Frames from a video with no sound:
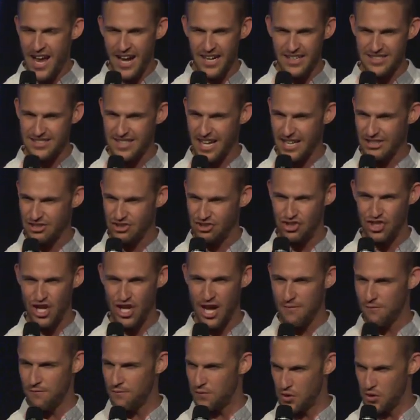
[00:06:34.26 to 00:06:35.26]
and it's like
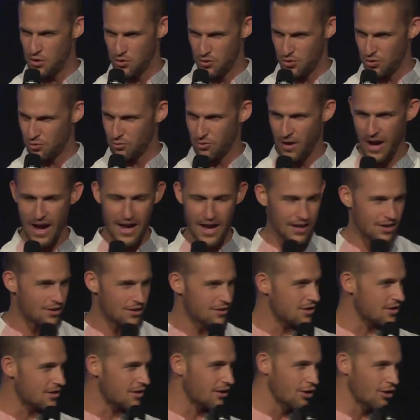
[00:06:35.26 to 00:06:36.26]
jet fuel, right?
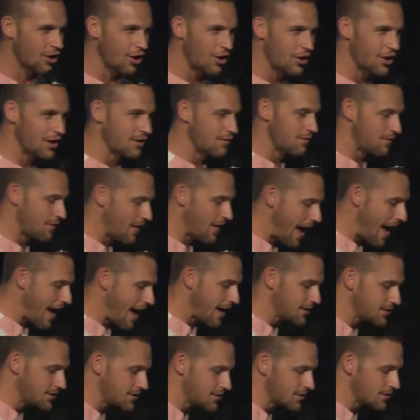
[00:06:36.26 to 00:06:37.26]
You're just learning
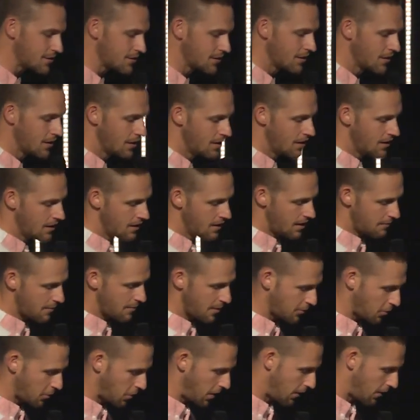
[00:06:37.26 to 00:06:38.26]
fast. I
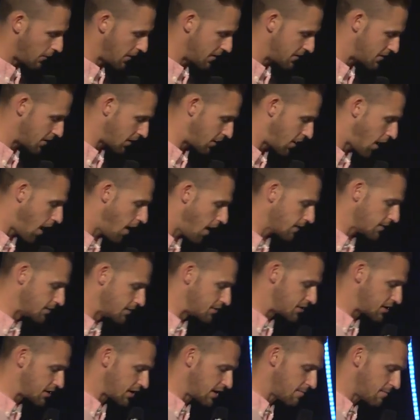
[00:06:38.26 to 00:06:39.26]
remember when I went to
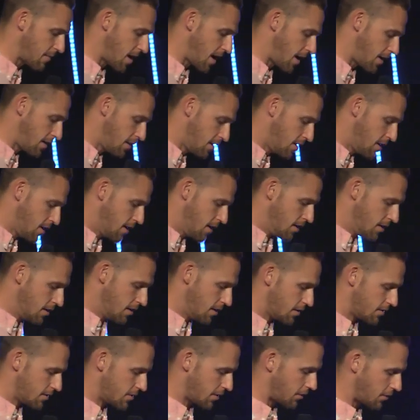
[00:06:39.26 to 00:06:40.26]
college to get my
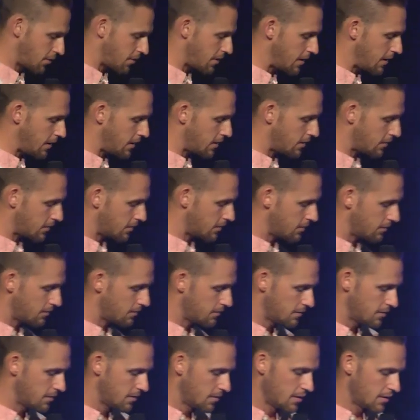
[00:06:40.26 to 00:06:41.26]
degree and
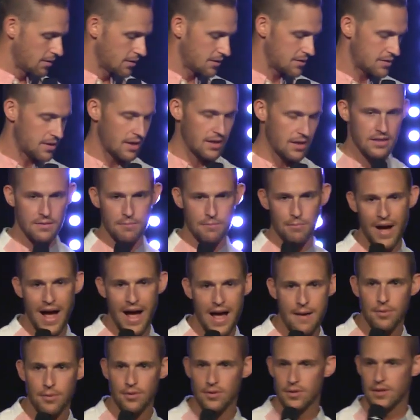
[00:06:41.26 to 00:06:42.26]
studied the
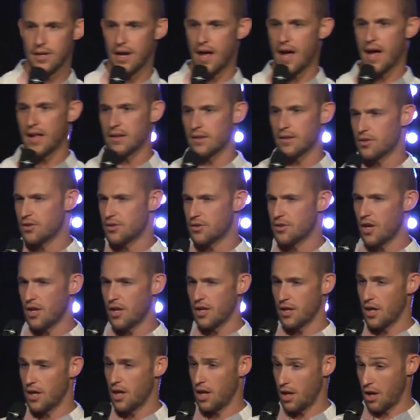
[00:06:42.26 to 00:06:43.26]
Bible and I learned
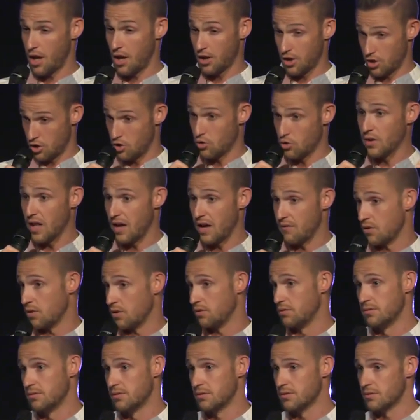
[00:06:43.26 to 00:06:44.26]
on a, uh, on a new
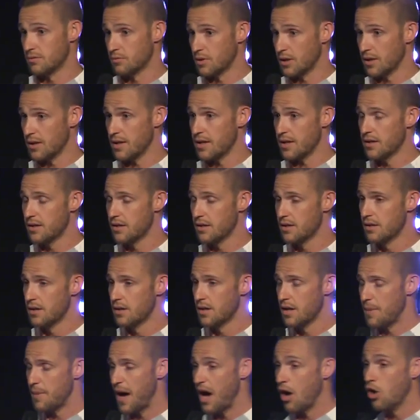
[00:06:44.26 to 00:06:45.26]
level, really,
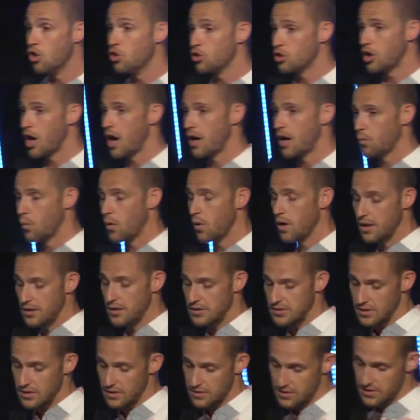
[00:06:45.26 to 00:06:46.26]
about who God
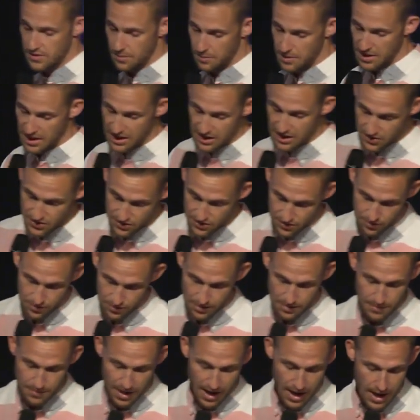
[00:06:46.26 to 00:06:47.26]
was and some of the
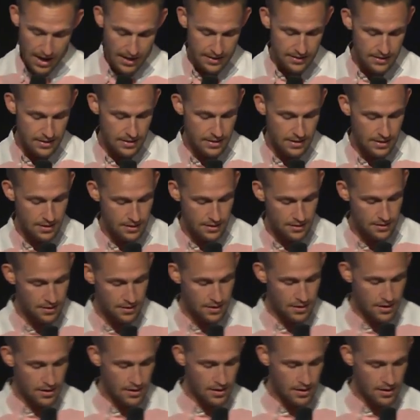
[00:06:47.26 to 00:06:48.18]
history behind it and,